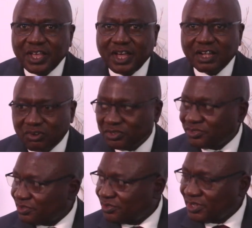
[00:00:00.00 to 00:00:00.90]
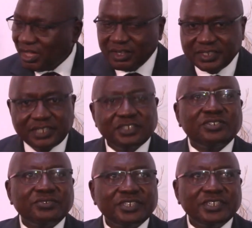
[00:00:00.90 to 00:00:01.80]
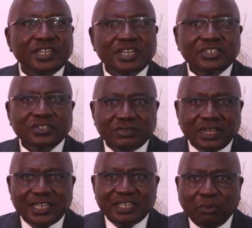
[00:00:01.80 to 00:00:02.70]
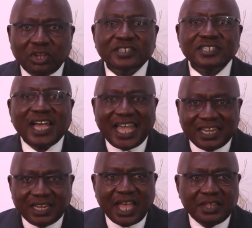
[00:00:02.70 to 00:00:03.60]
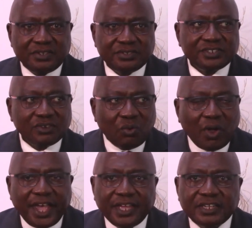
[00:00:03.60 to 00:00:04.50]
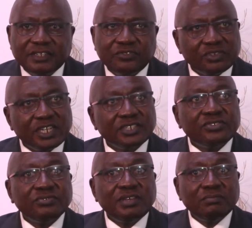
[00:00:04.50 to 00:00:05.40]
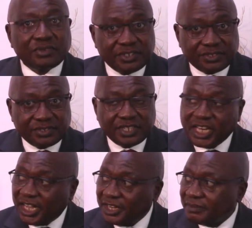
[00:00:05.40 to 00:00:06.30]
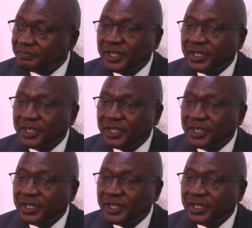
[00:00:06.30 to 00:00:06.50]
across our territory to look at the policy guidelines required for us to embrace e-learning.